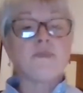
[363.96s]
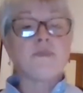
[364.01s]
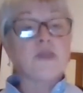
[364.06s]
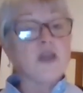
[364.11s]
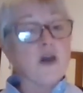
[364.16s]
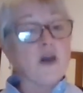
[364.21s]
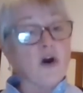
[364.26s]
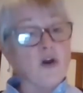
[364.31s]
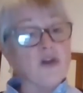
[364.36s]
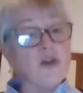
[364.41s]

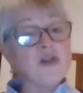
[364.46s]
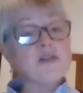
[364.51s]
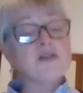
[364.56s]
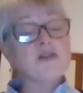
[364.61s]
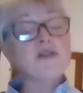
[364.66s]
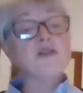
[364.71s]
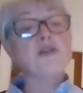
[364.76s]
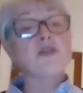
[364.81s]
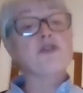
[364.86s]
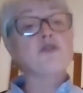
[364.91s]
The
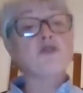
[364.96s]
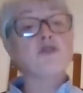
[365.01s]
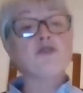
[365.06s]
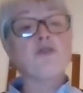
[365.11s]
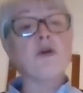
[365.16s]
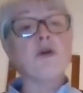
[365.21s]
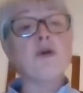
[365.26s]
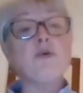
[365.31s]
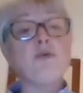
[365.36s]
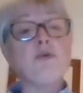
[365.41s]
honest
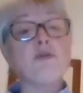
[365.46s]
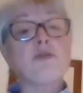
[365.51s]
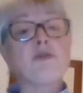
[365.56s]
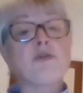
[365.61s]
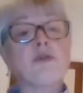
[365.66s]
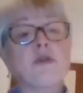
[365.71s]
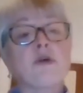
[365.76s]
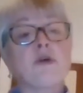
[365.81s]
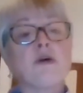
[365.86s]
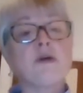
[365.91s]

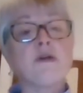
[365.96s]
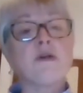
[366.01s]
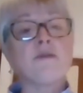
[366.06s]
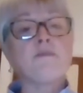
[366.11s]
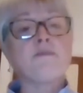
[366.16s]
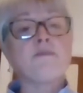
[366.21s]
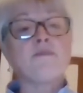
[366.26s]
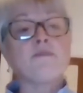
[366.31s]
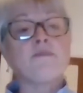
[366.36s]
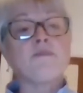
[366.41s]
truth?
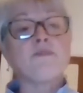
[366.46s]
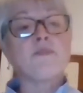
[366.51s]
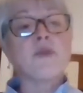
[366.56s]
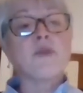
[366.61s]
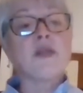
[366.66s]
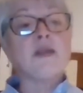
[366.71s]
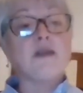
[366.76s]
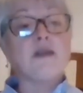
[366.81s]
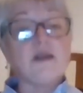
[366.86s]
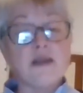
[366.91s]

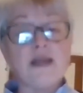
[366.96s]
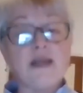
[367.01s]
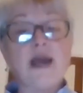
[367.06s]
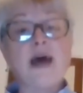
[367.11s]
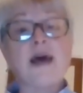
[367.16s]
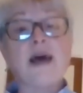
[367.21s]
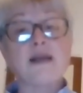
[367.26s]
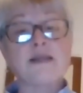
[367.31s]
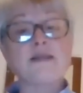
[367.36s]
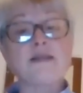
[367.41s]

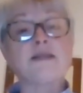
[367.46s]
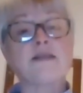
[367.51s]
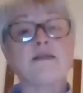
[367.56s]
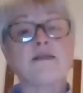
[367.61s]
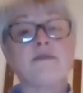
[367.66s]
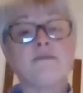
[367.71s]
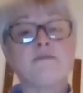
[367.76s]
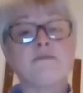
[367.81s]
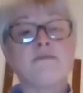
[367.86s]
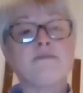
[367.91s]

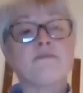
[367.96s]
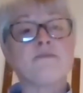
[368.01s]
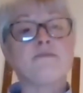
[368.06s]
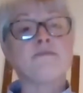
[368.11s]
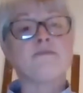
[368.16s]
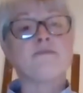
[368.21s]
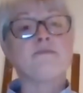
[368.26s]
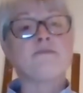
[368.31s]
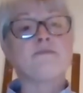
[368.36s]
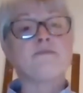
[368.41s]
Yes,
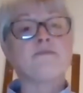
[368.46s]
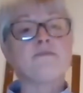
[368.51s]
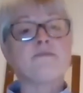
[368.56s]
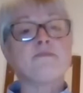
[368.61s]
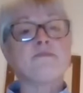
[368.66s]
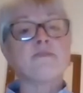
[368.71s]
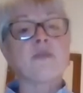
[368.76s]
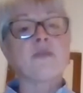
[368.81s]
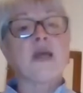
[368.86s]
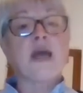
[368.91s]

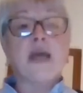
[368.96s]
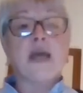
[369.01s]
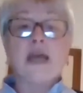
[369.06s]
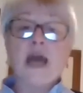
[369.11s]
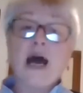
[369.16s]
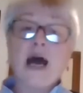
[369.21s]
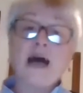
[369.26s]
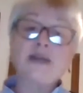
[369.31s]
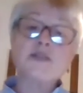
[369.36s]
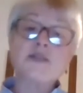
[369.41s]
he
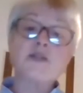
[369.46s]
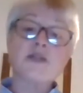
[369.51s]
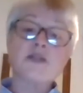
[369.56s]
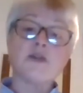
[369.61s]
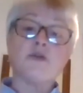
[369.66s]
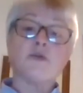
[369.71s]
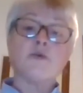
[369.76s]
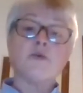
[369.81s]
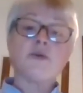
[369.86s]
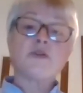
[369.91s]
has
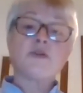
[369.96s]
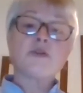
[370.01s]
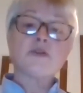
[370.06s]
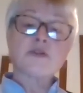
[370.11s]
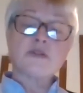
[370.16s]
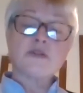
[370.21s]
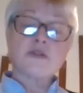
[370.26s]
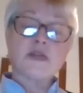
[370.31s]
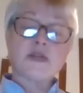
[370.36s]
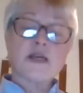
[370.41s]
to,
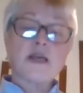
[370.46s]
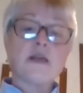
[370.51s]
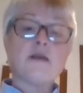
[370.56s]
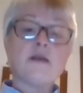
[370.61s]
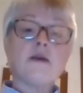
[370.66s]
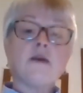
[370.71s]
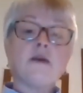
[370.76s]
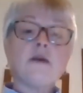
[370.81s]
doesn't he?